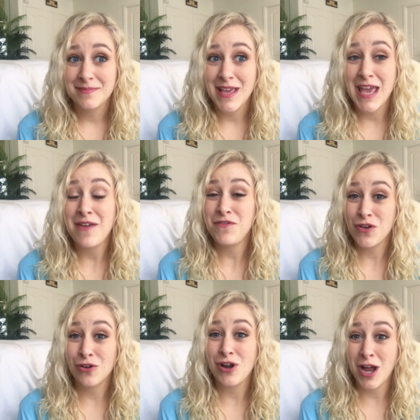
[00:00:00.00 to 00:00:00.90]
if
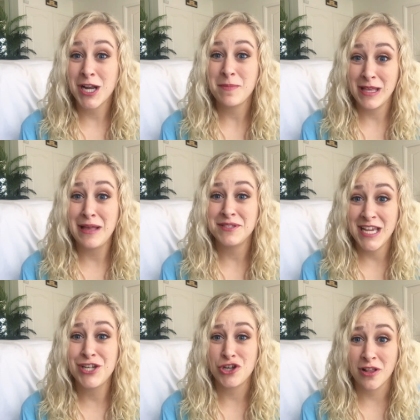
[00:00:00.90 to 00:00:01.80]
you're not going to be allowed to
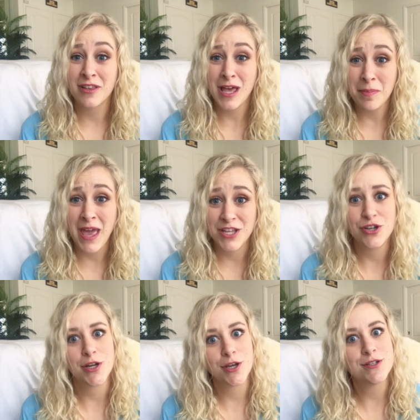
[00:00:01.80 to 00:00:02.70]
eat a chocolate cupcake
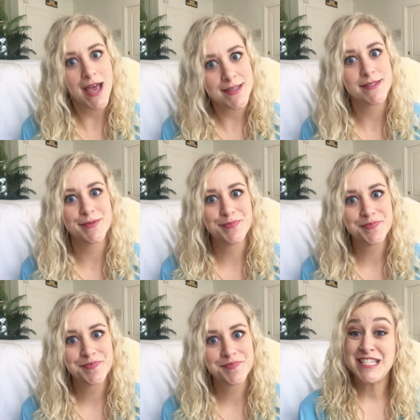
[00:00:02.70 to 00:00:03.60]
during your test.
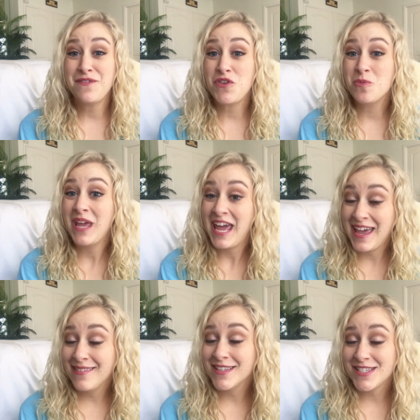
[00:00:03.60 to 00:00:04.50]
And if you
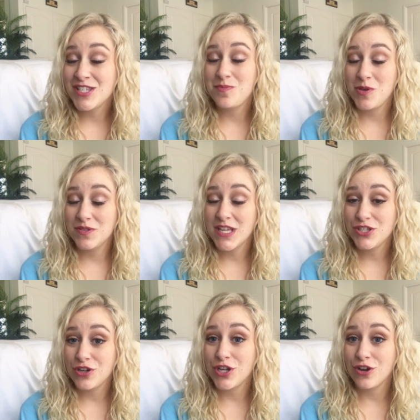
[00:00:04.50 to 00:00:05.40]
can't listen to music
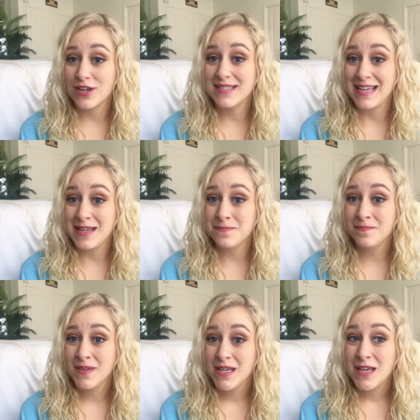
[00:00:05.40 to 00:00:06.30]
during your
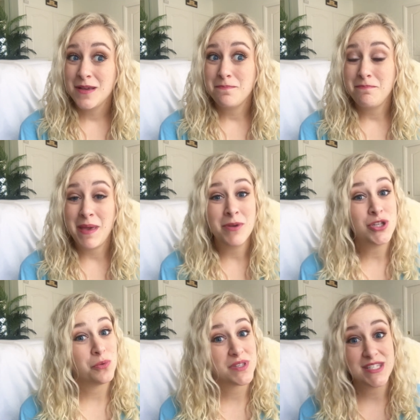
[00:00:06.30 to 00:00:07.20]
exam, maybe
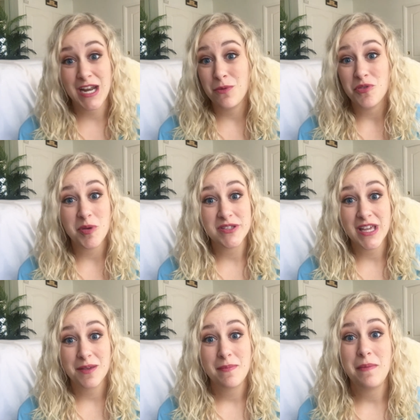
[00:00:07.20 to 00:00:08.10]
don't study with
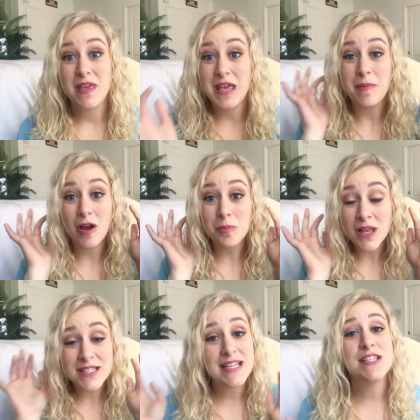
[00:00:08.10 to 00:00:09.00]
music. Maybe keep
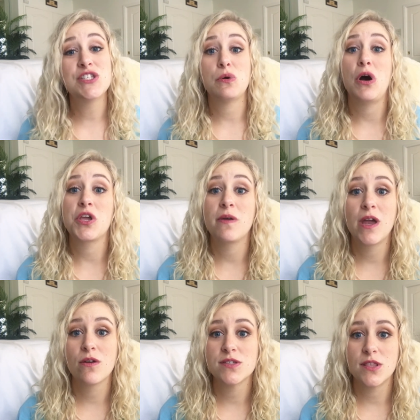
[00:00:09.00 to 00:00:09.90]
earplugs in so all you
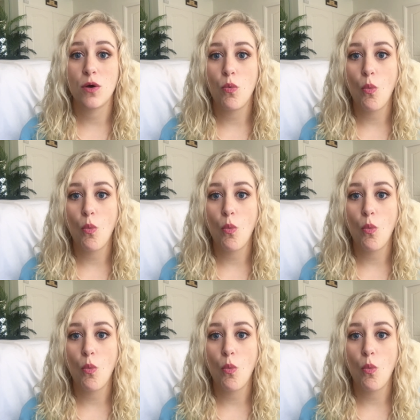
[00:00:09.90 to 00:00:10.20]
hear is the